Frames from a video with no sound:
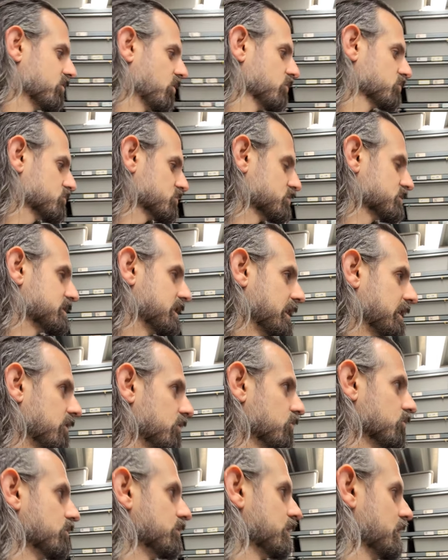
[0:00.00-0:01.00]

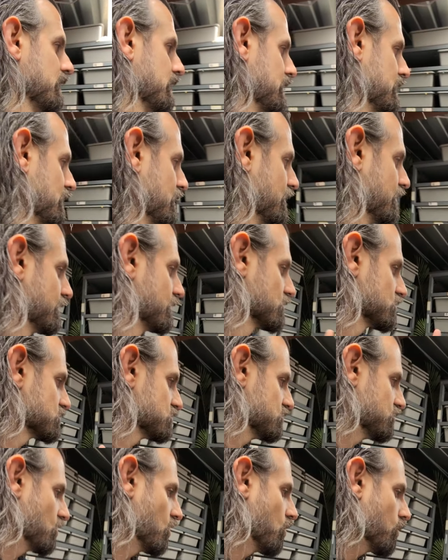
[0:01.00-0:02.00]
ultrasound, there's
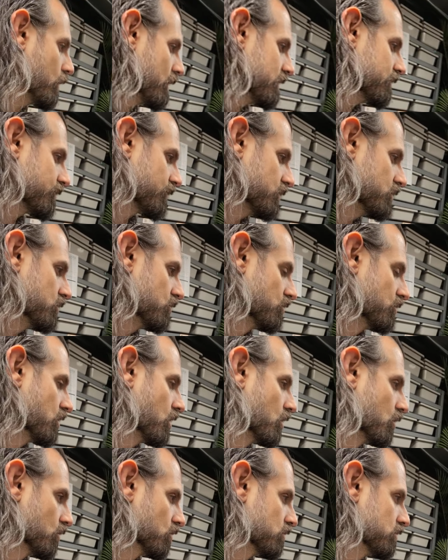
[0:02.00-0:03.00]
no way for you to
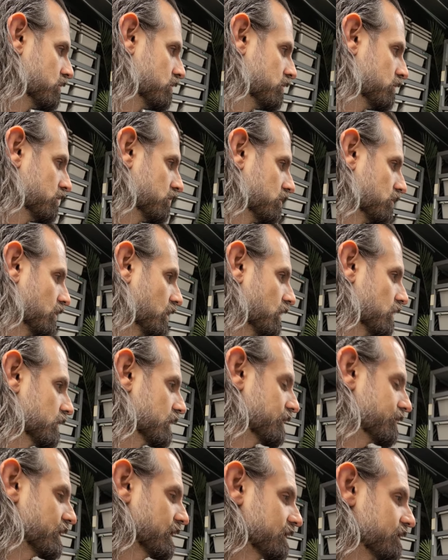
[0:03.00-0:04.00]
know
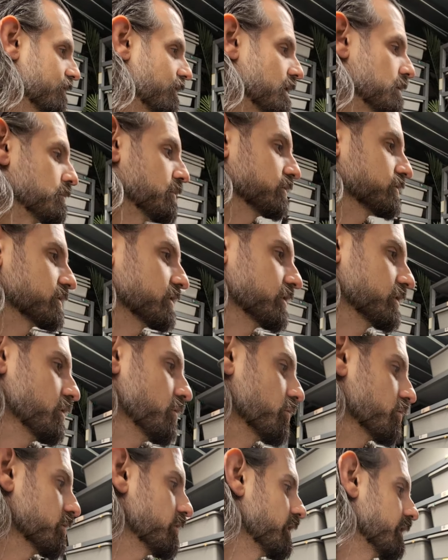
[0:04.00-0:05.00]
if that female is going to go
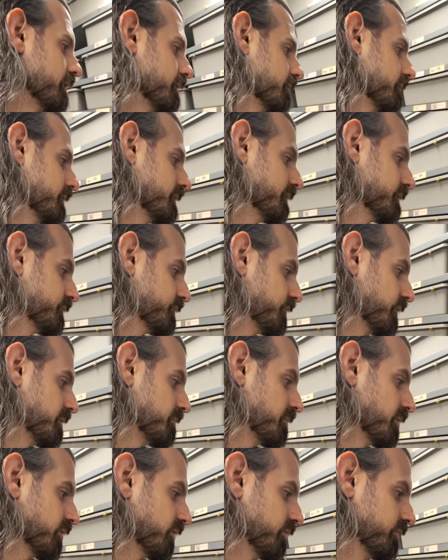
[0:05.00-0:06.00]
or not. This
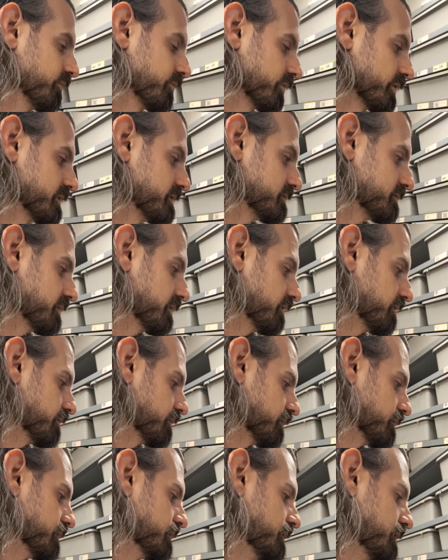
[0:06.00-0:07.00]
female, for instance,
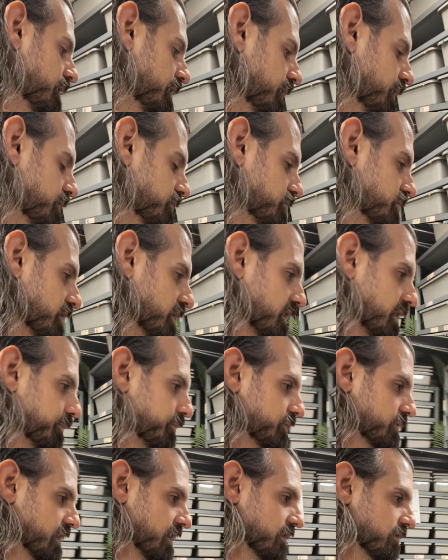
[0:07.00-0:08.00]
and she
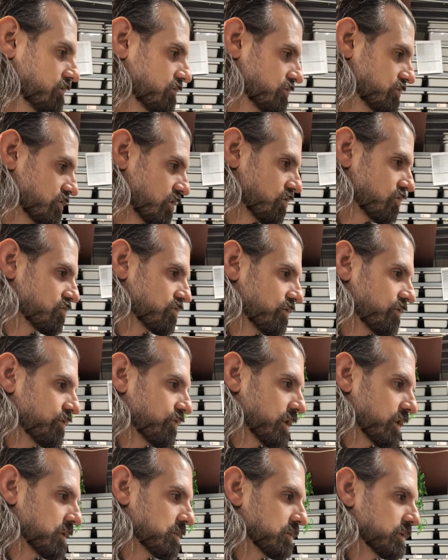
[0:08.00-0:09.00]
keeps getting shown
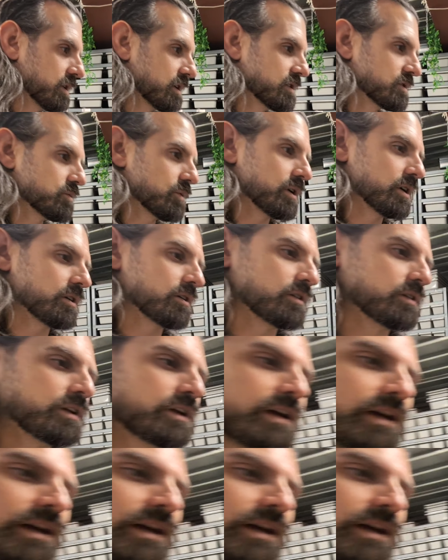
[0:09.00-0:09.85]
frequently as well,